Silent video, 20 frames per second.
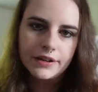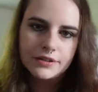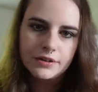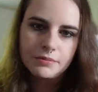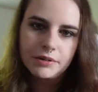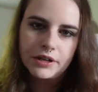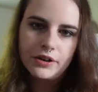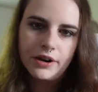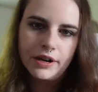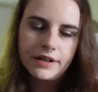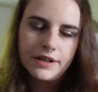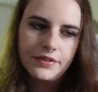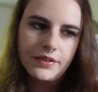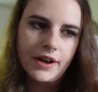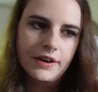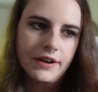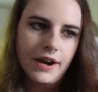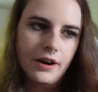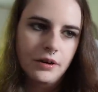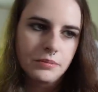So I'm gonna go ahead and eat
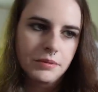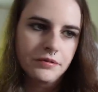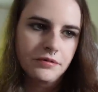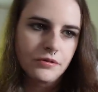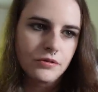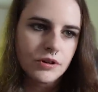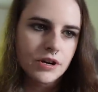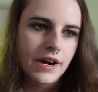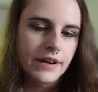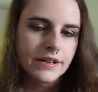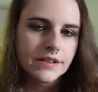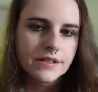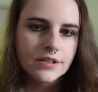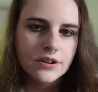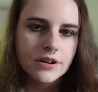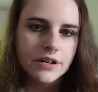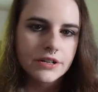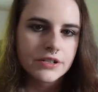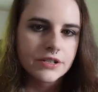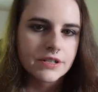that now before I get
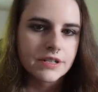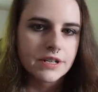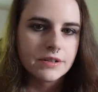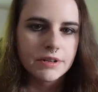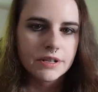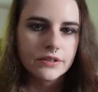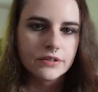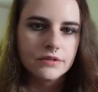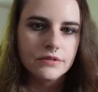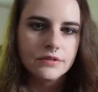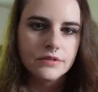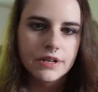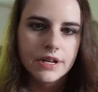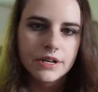started, just to give me a little